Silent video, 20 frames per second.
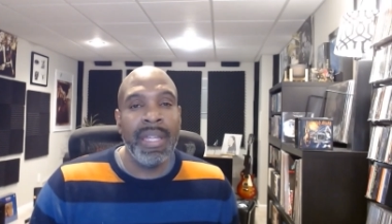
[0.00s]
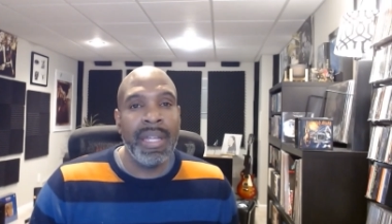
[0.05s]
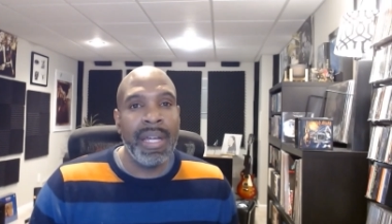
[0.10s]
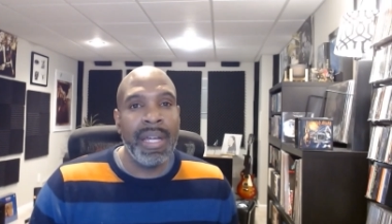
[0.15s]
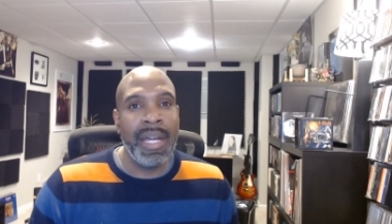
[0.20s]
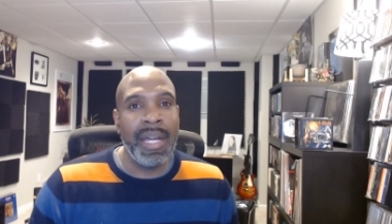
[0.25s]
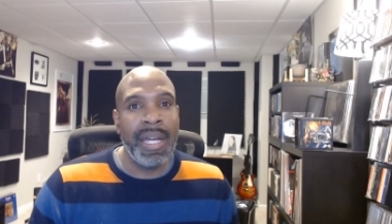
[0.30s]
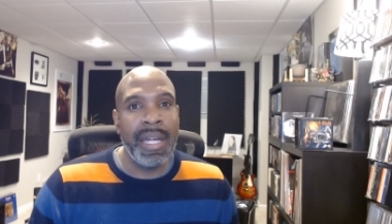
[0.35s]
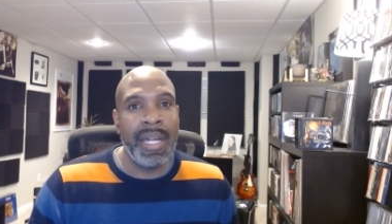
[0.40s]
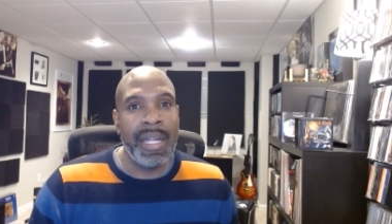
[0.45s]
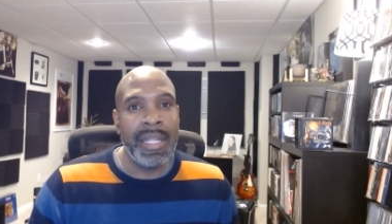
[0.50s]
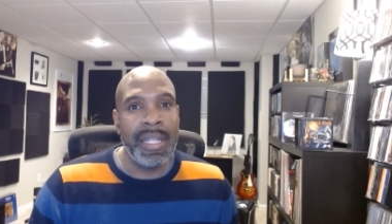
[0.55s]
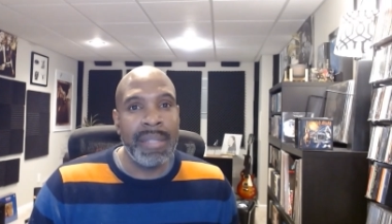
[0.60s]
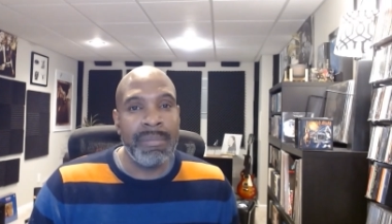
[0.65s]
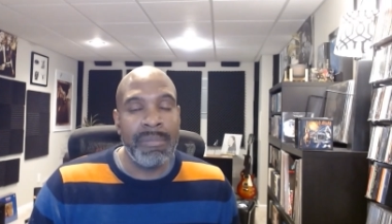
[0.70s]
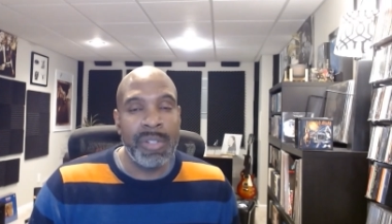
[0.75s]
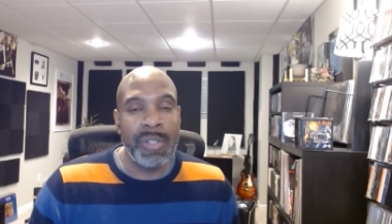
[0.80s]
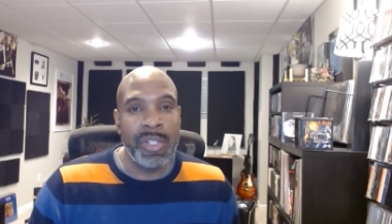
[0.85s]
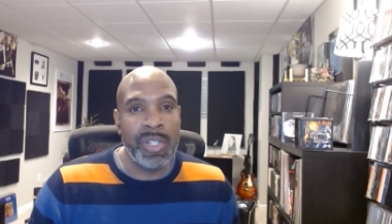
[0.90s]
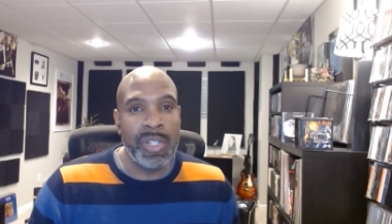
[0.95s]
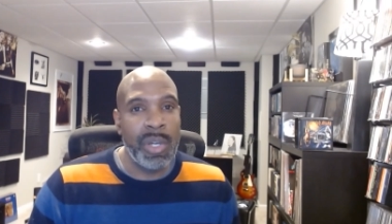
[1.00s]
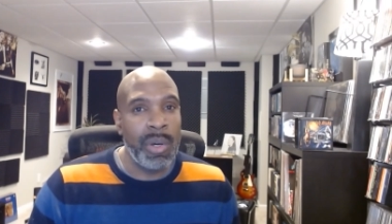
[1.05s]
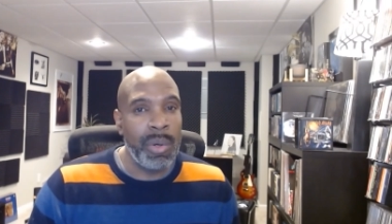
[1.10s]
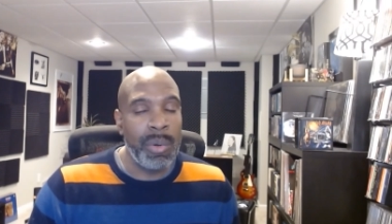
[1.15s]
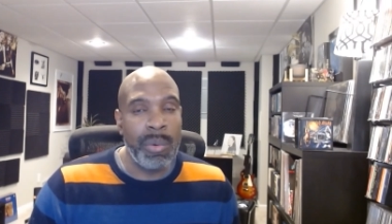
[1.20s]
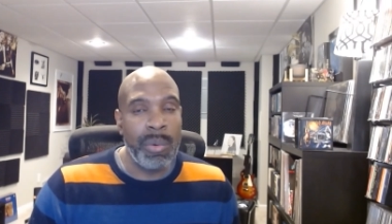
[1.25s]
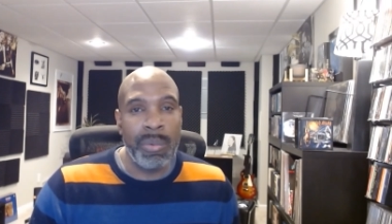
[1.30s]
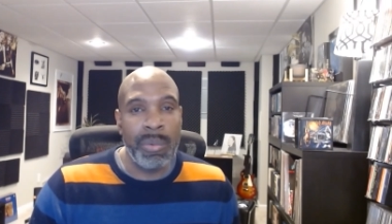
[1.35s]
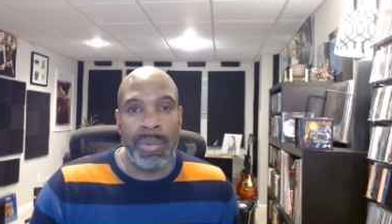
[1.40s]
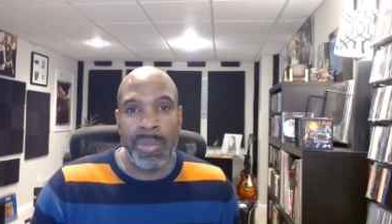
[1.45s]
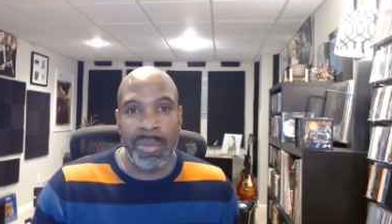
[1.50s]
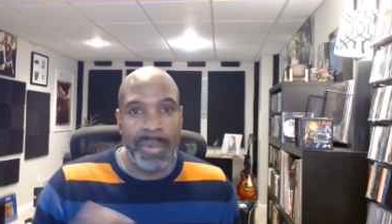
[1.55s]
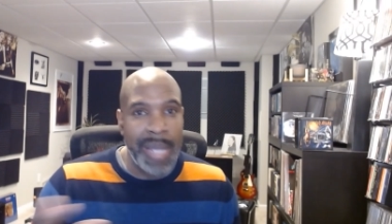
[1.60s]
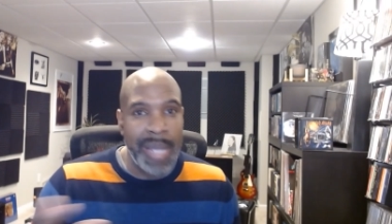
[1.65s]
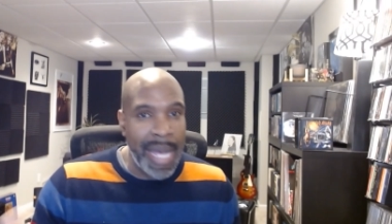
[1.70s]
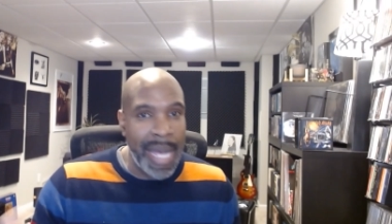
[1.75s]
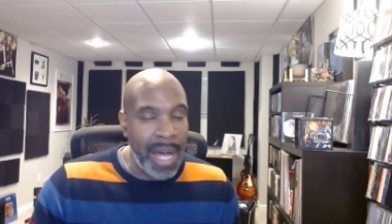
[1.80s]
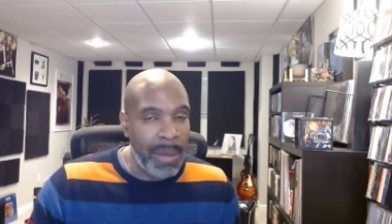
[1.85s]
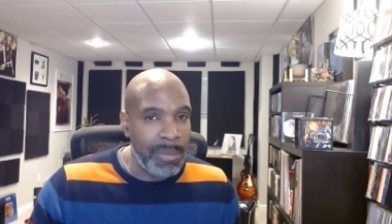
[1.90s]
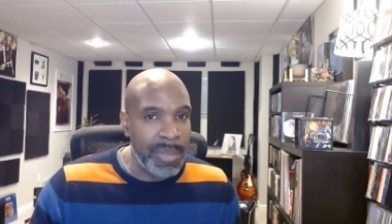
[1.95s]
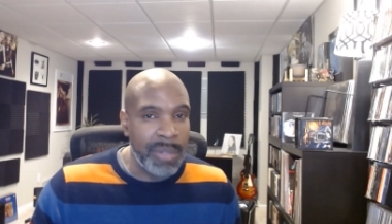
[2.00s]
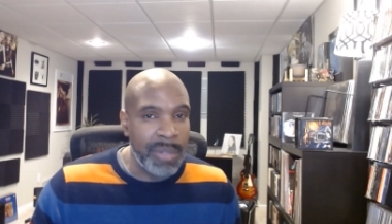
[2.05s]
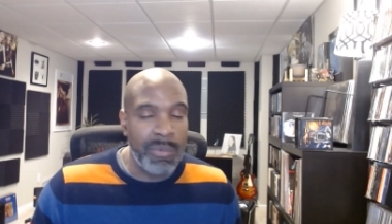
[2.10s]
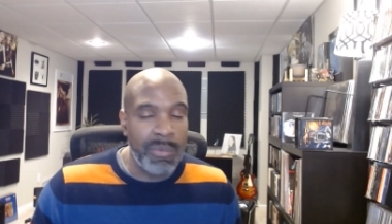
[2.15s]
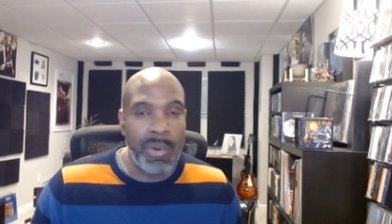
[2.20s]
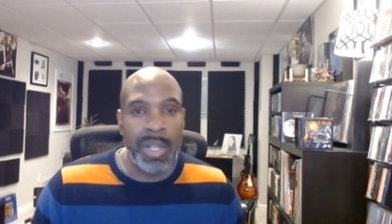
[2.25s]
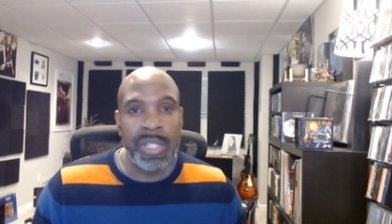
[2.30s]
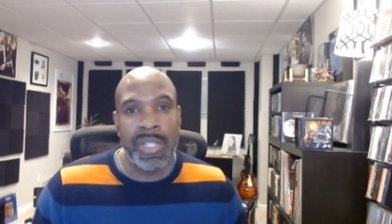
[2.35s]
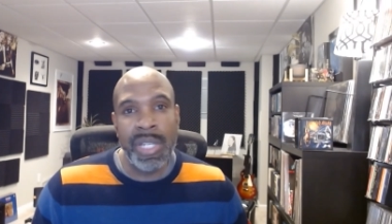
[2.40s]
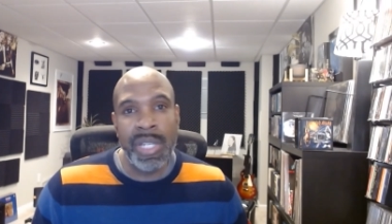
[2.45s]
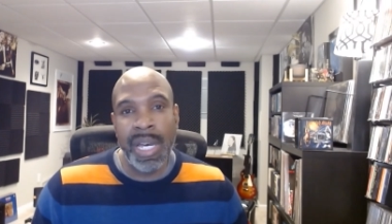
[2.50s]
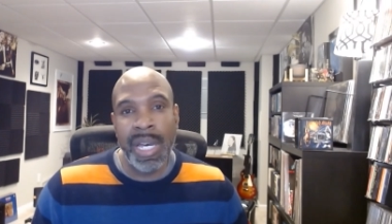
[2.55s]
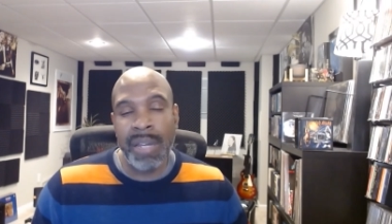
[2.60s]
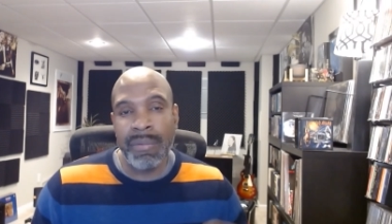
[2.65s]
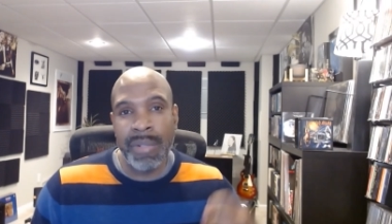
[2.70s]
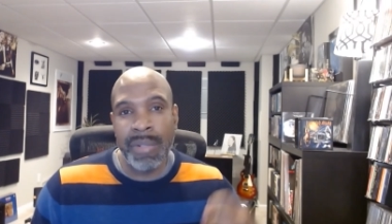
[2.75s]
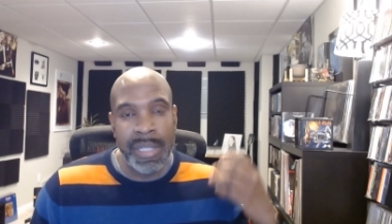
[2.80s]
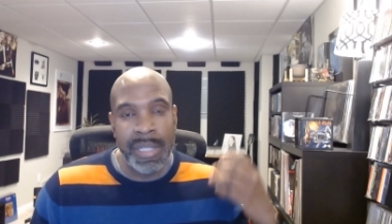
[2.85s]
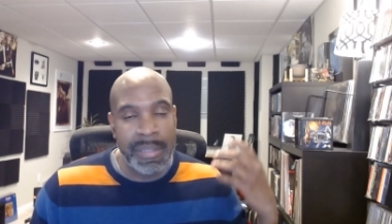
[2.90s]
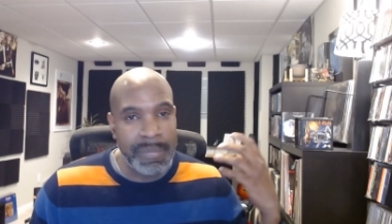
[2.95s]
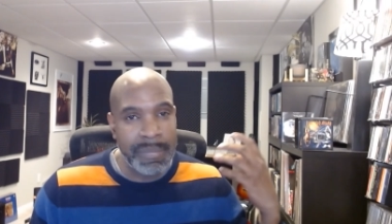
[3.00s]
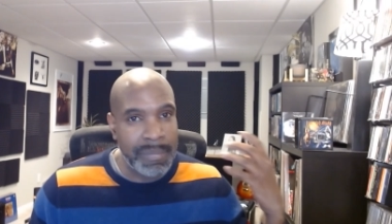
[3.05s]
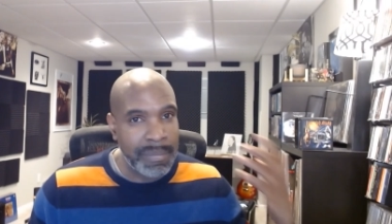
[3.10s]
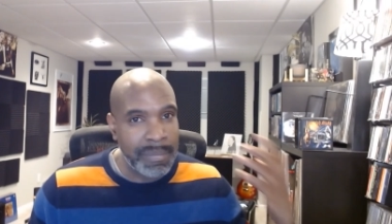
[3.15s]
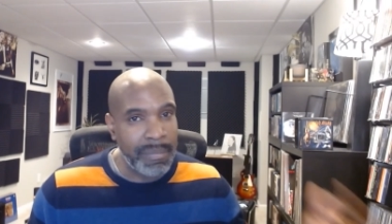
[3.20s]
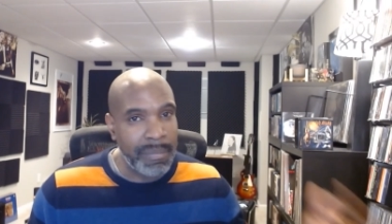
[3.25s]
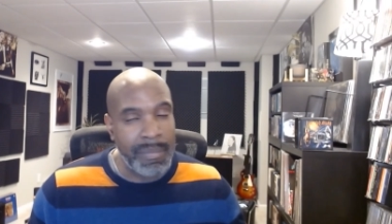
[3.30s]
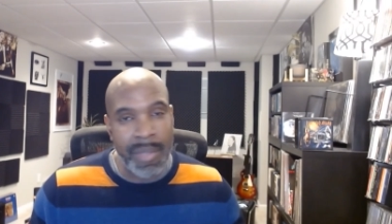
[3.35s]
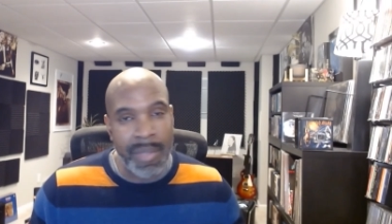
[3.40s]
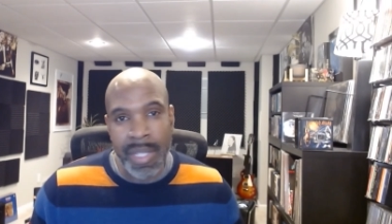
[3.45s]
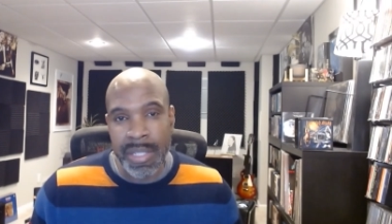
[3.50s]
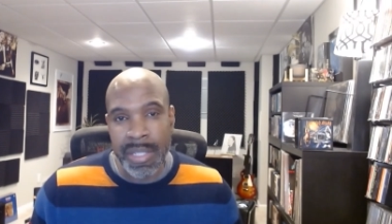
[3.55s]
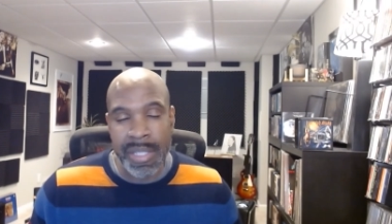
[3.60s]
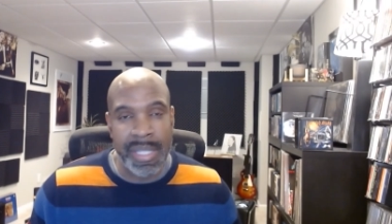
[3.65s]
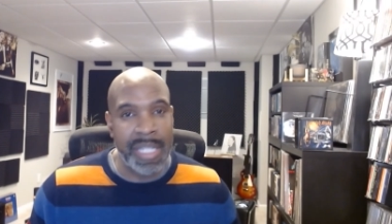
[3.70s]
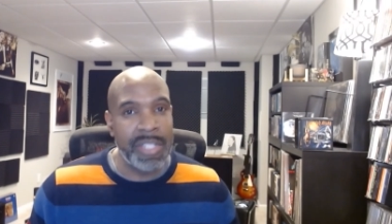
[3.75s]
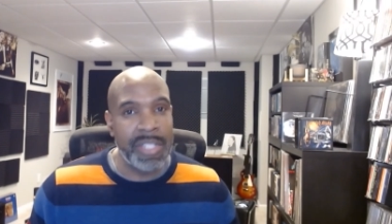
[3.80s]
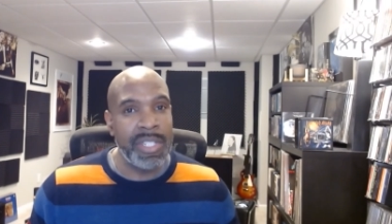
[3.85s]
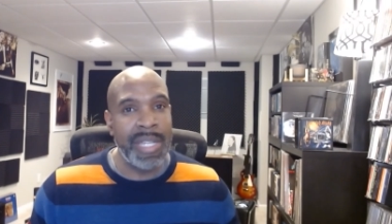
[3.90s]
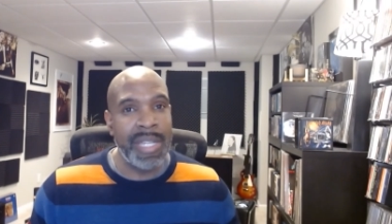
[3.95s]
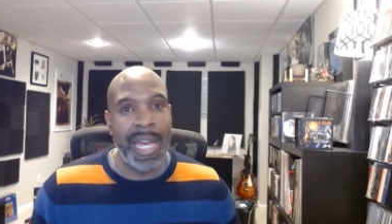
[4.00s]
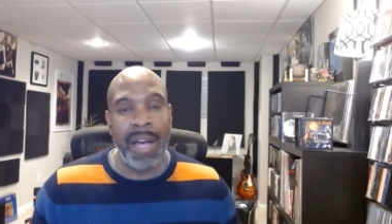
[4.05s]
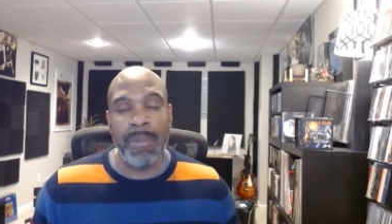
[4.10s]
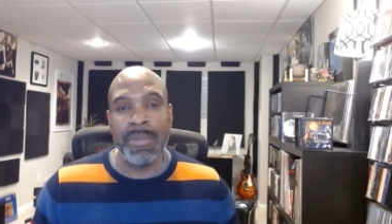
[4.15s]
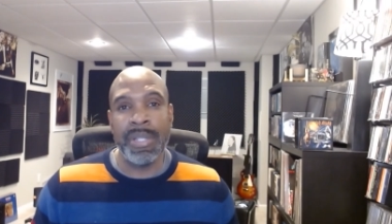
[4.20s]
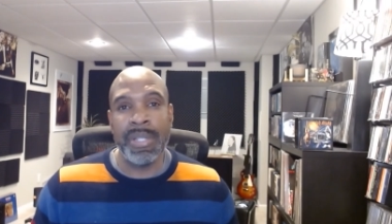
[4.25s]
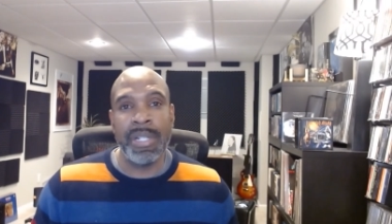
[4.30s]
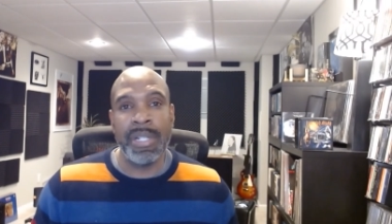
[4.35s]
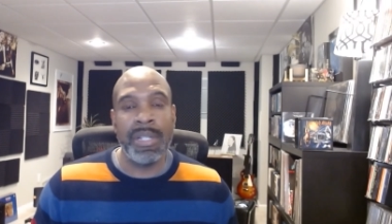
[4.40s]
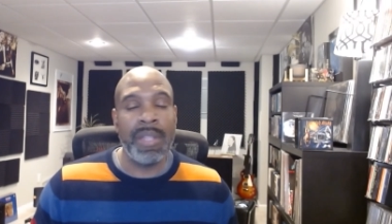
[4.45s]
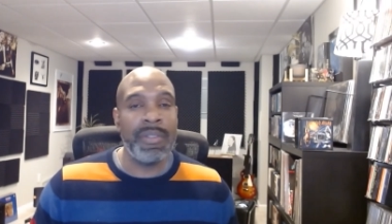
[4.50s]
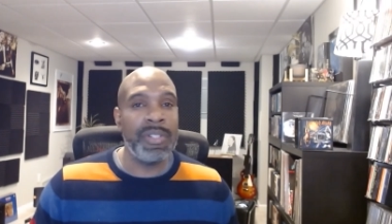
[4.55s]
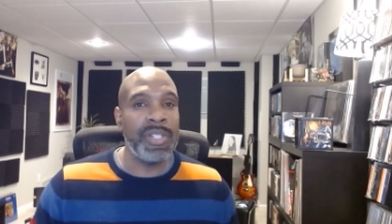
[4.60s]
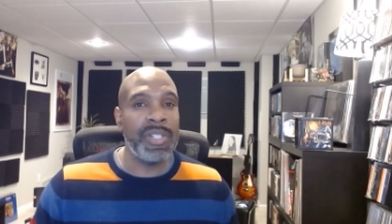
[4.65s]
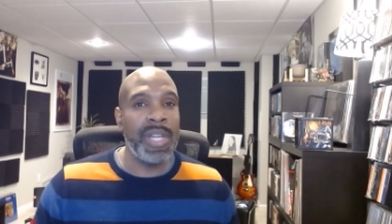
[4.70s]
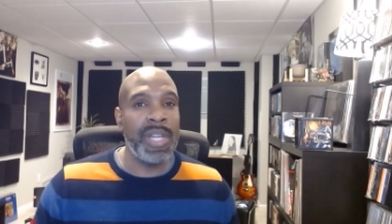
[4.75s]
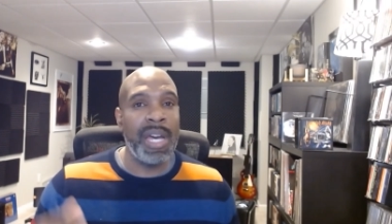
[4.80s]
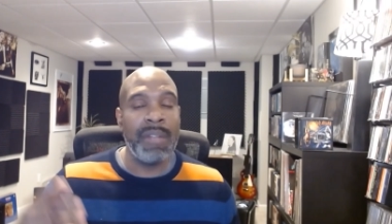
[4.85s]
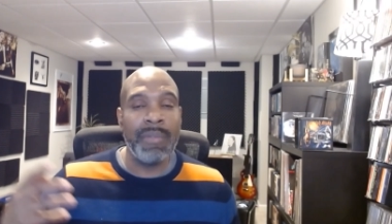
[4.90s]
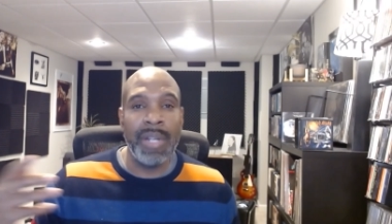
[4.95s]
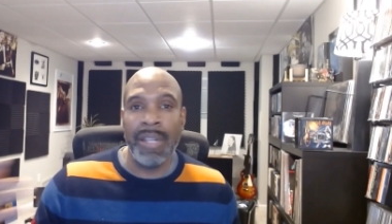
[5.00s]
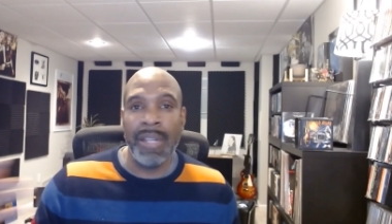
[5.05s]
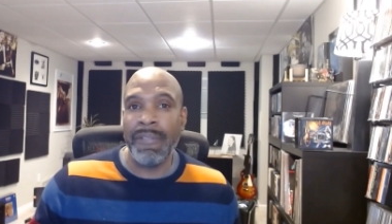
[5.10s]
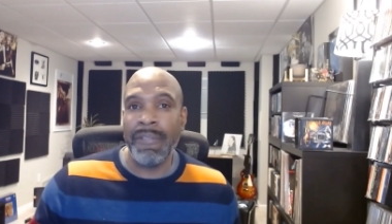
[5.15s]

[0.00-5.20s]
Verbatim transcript: Uh, show three albums in one genre, six albums in another genre, and